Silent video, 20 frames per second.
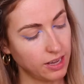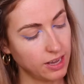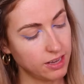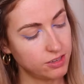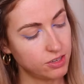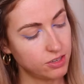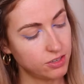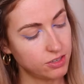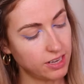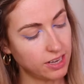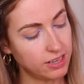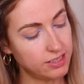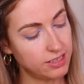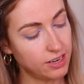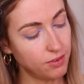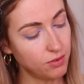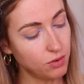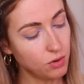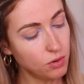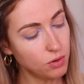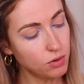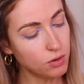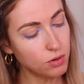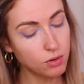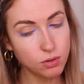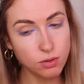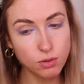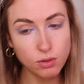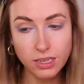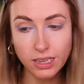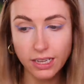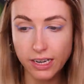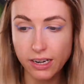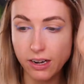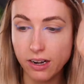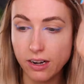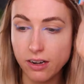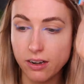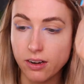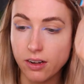case you're sensitive. Ooh,
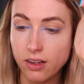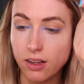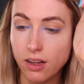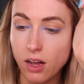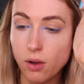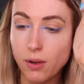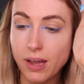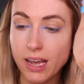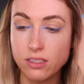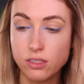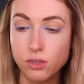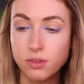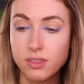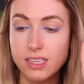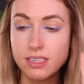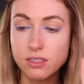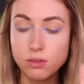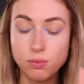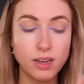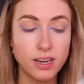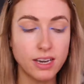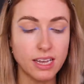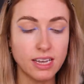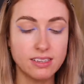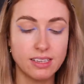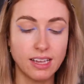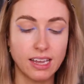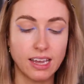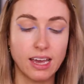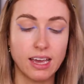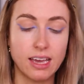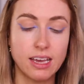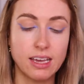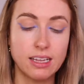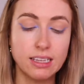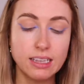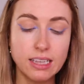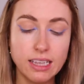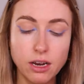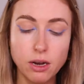glitter. Okay, so this one is like a
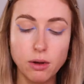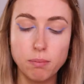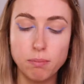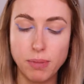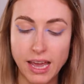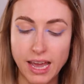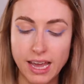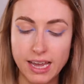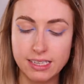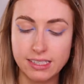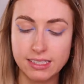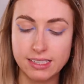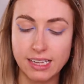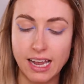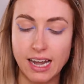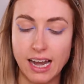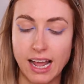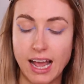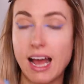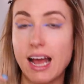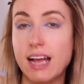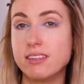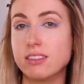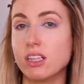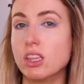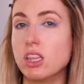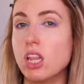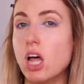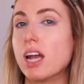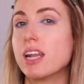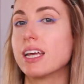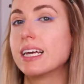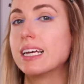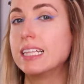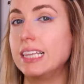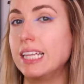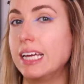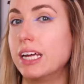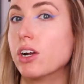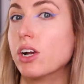clear base and has a lot of
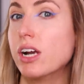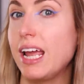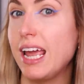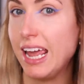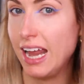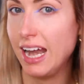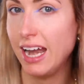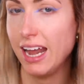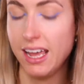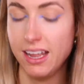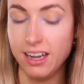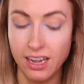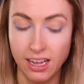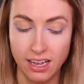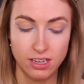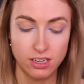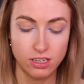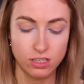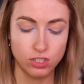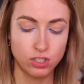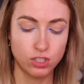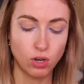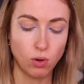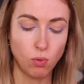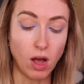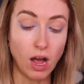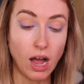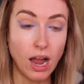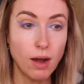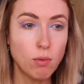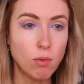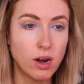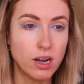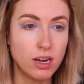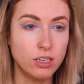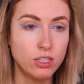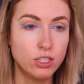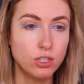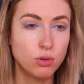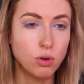glitter in it. So I
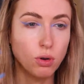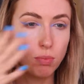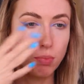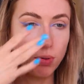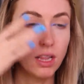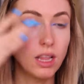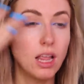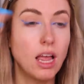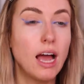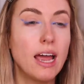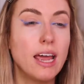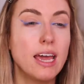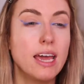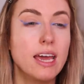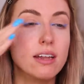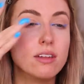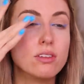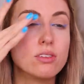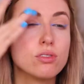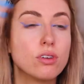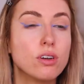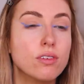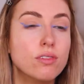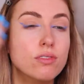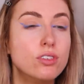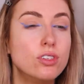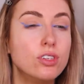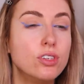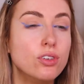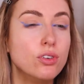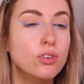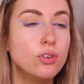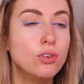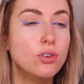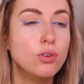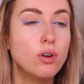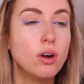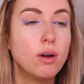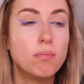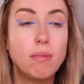wanted to apply it sort of
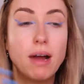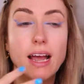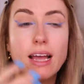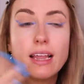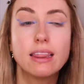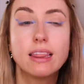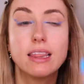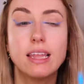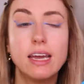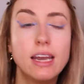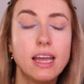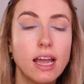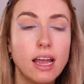to my lid